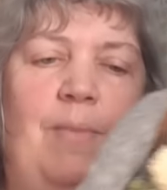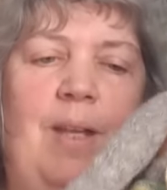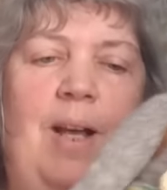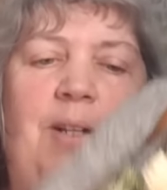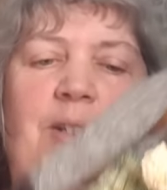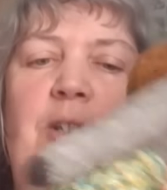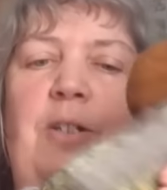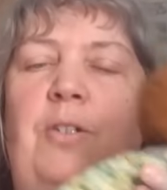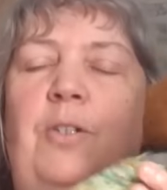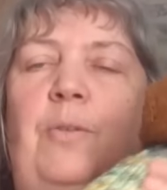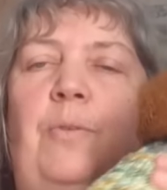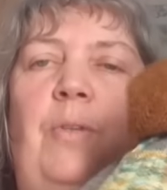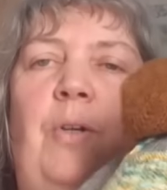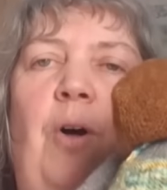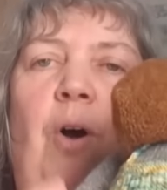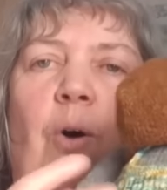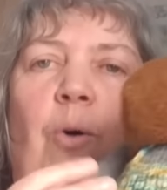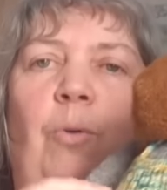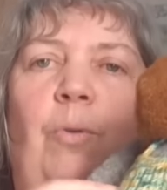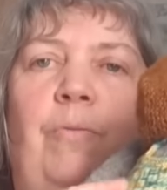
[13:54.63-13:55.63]
I did do
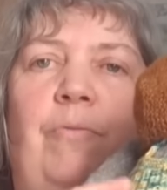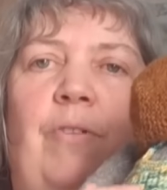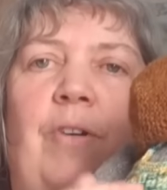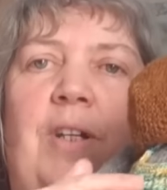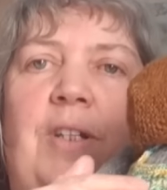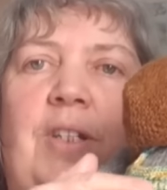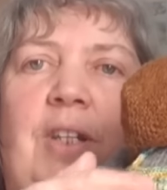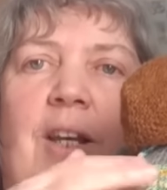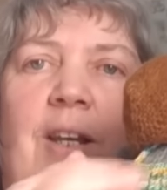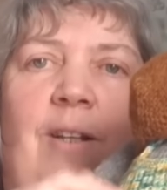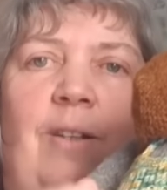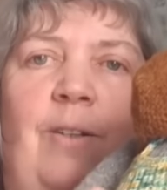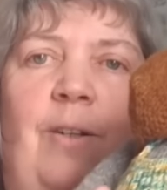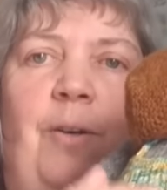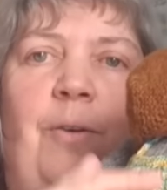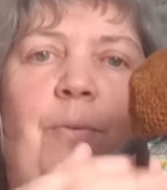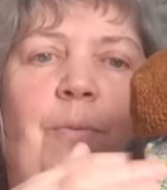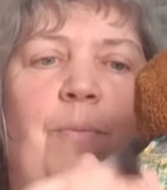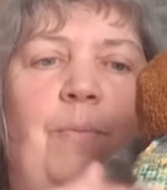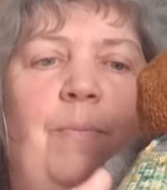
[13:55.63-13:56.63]
the hole for her tail
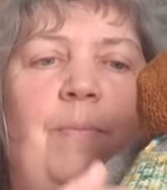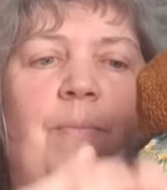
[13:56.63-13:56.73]
though.